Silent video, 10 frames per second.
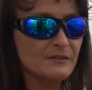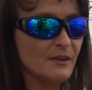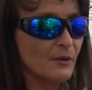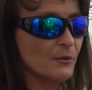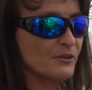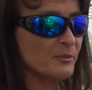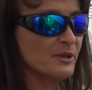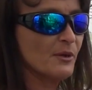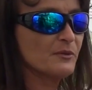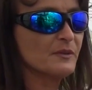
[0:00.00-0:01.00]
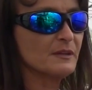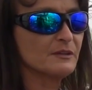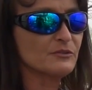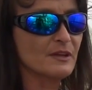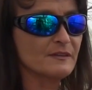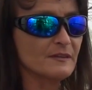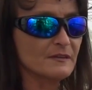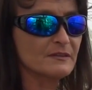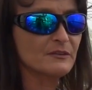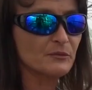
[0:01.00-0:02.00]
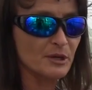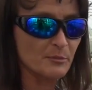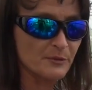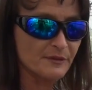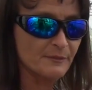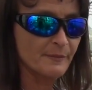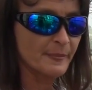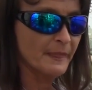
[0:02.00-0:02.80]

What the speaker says: So spinosad addresses thrips.